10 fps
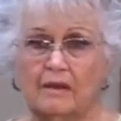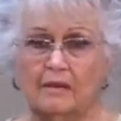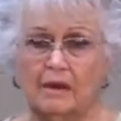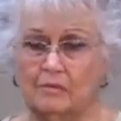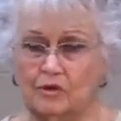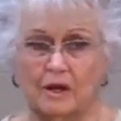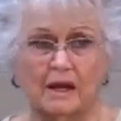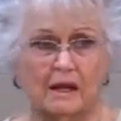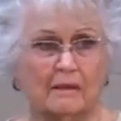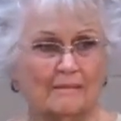I'm
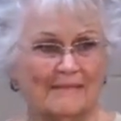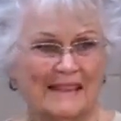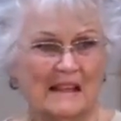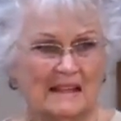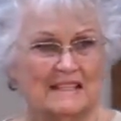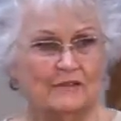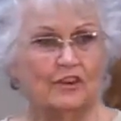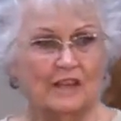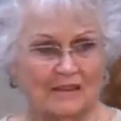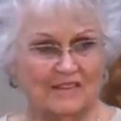trying, is
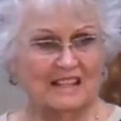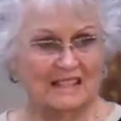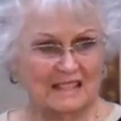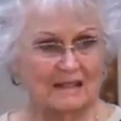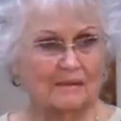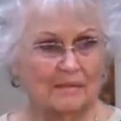forgiveness.